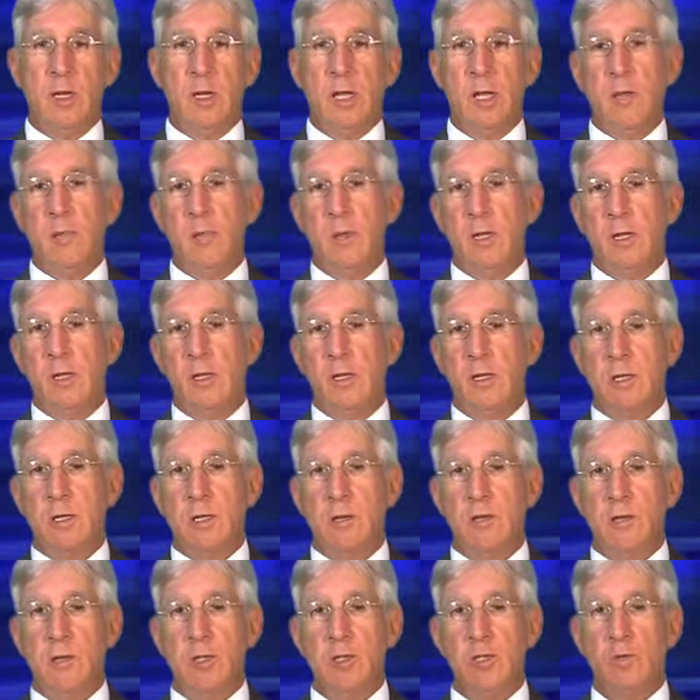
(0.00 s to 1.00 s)
naming
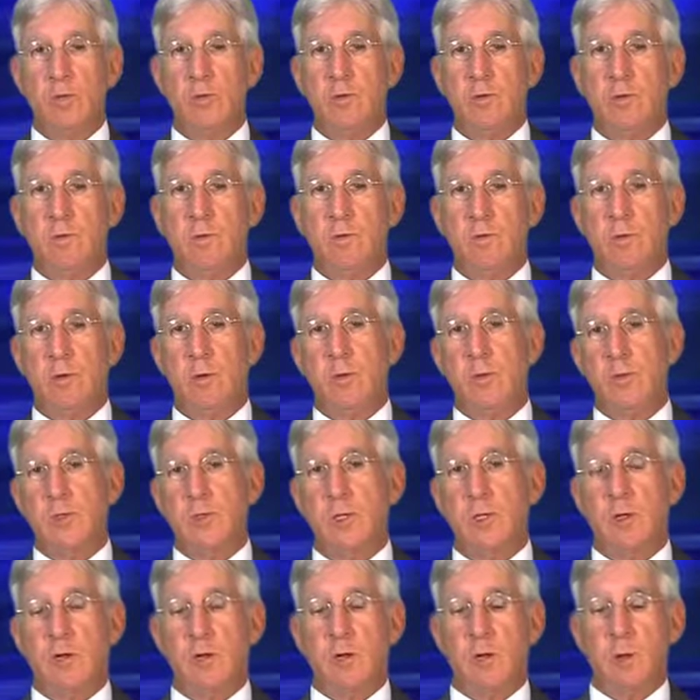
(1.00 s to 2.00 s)
individual firms
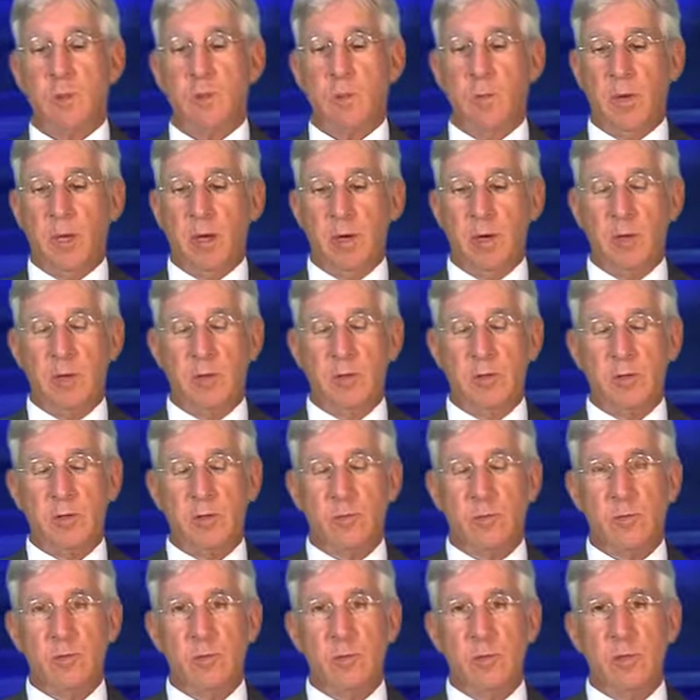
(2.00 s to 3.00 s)
that are
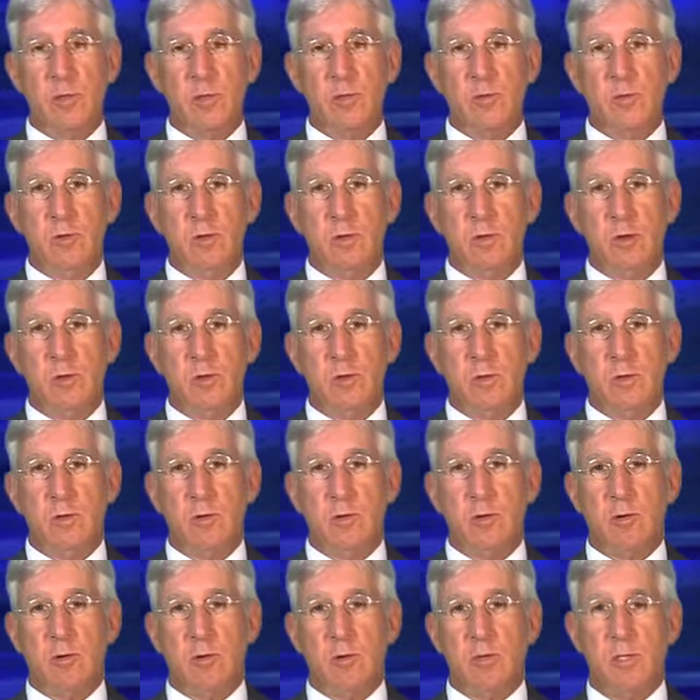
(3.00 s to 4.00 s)
competitors, we do know that
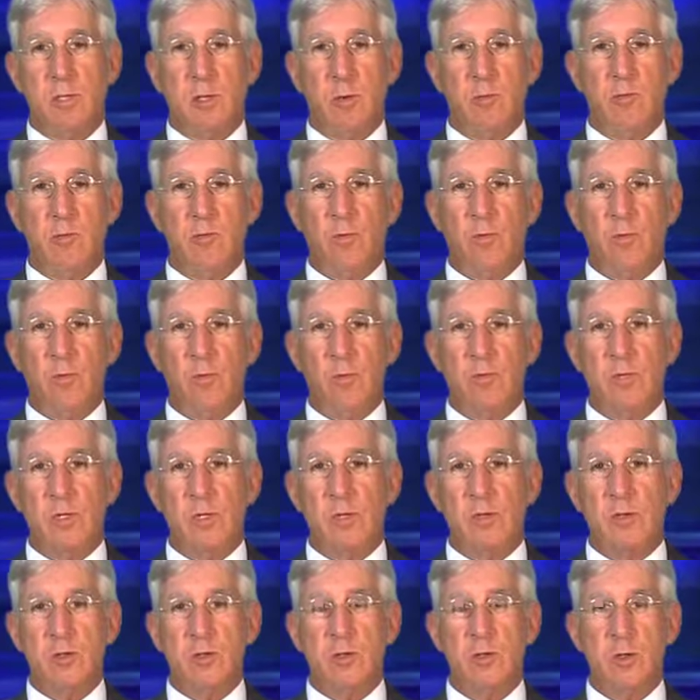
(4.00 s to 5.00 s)
there are some firms
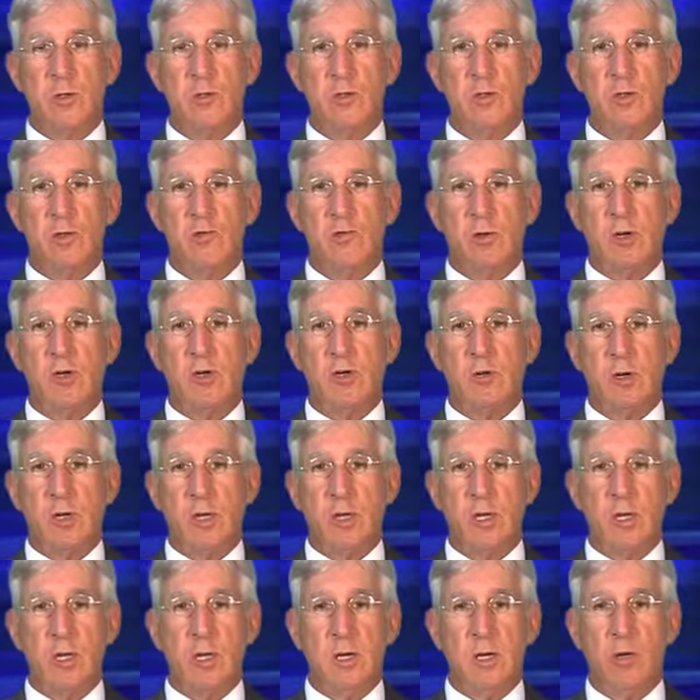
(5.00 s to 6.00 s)
that are so
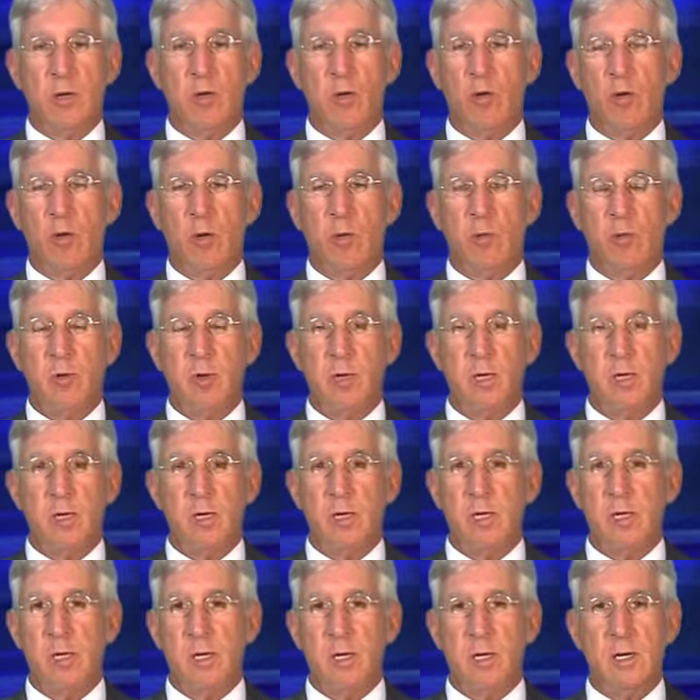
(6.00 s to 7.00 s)
structurally uh,
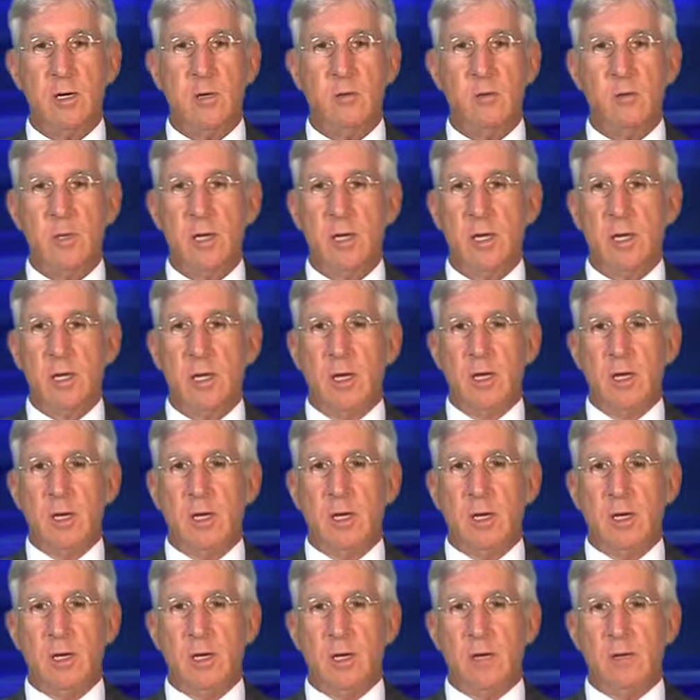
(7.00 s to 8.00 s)
corporate, um,
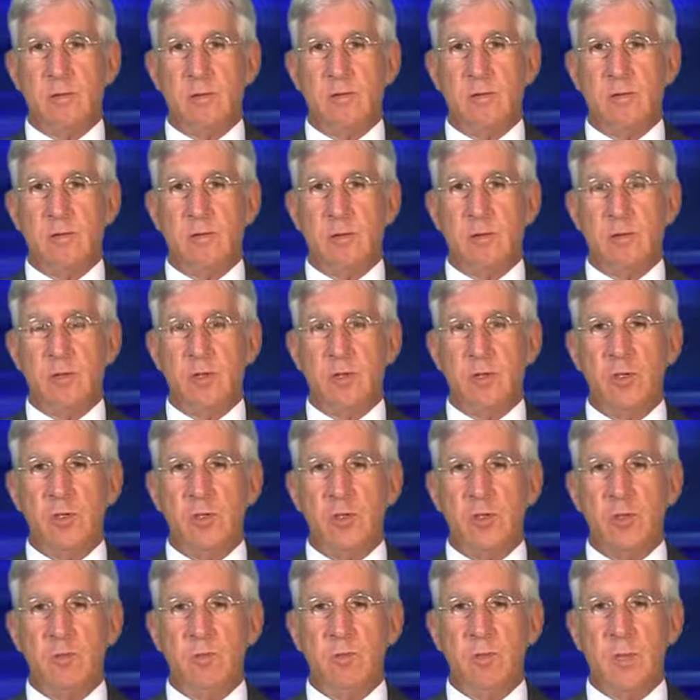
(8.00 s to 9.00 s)
uh, they, they,
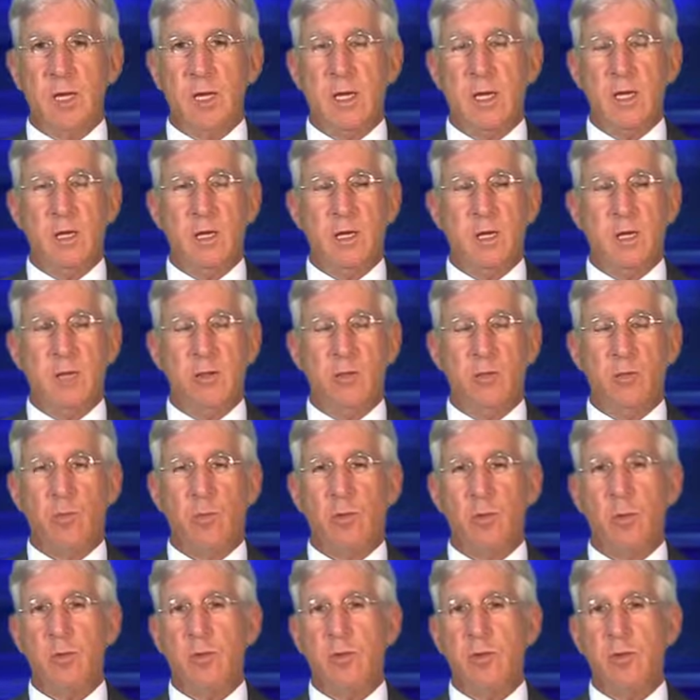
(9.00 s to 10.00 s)
just make uh, their
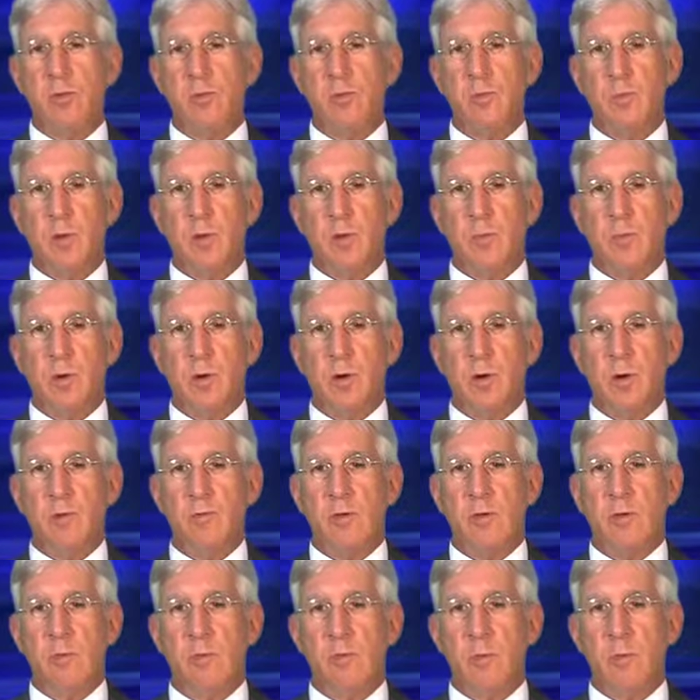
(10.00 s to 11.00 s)
brokers be part
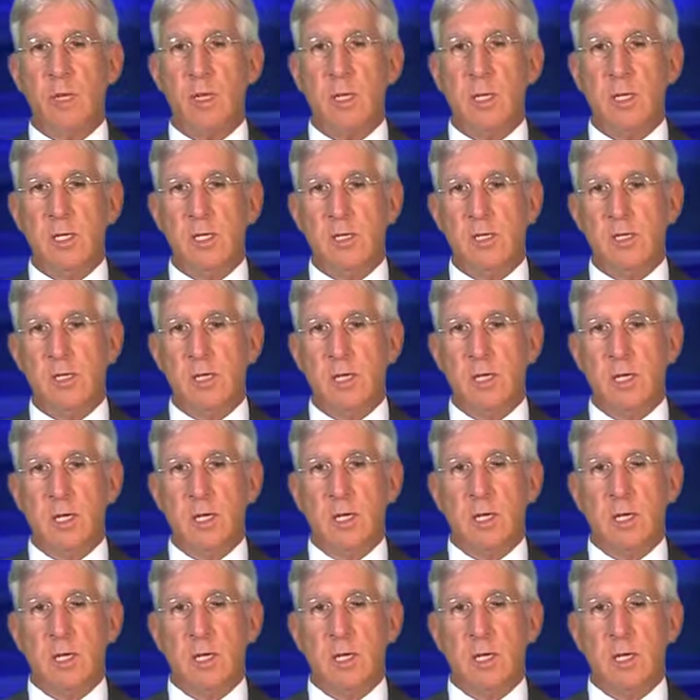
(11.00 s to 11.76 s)
of committees.